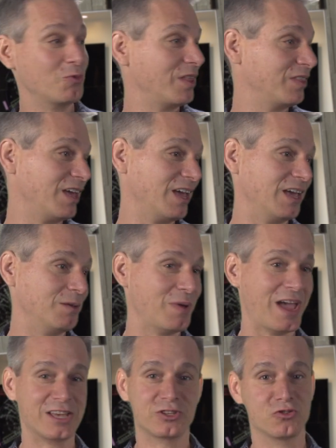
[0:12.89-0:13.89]
When they
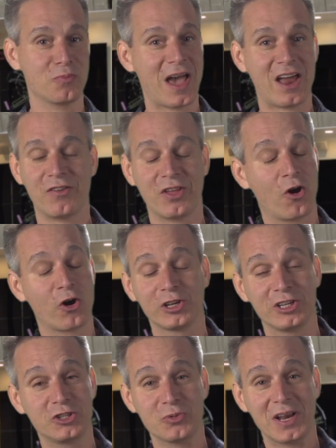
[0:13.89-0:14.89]
pass through matter, they
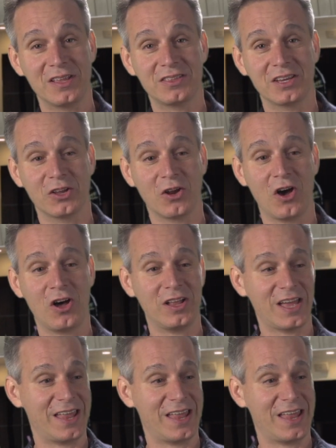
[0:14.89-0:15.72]
hardly do anything at all,